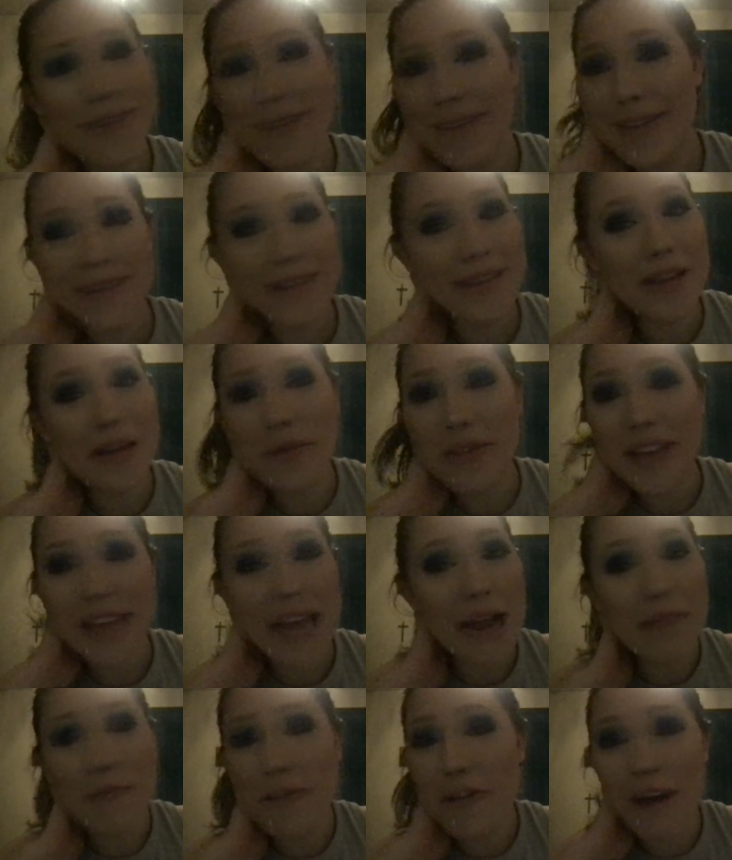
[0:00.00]
No, the
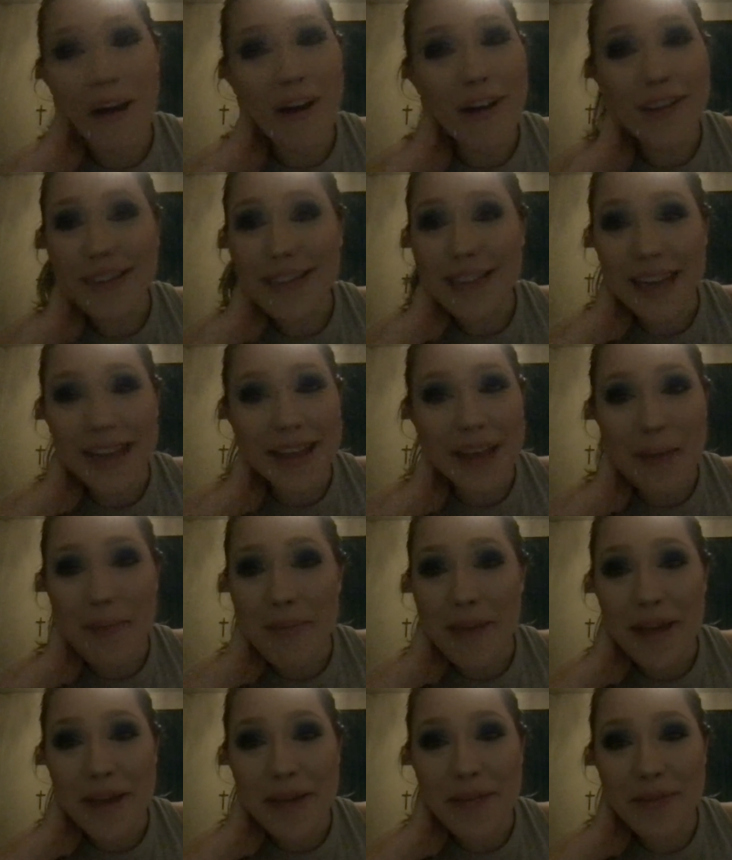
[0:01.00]
camera can't see that,
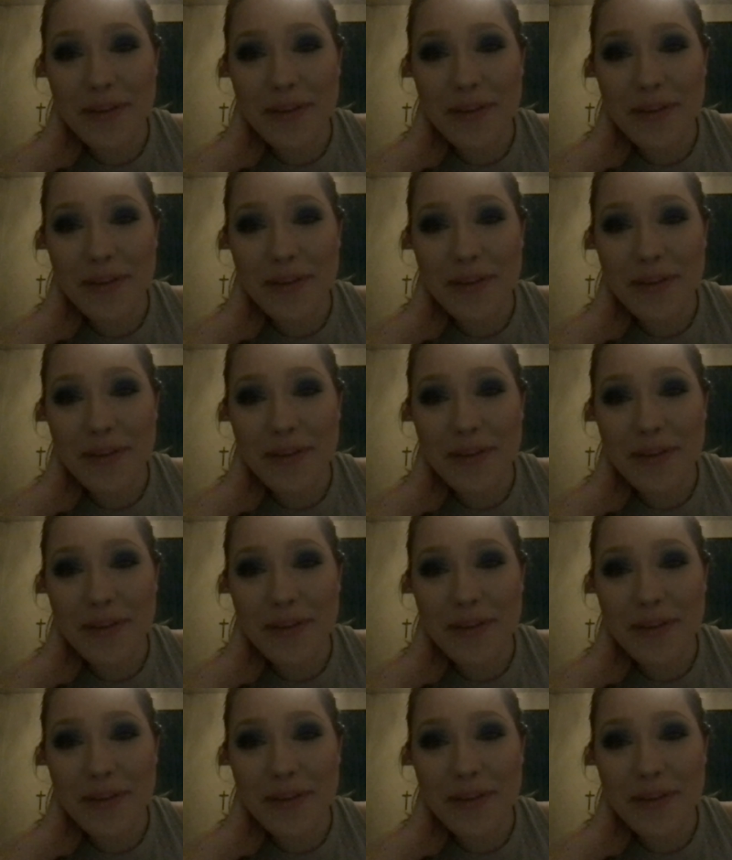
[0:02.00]
babe.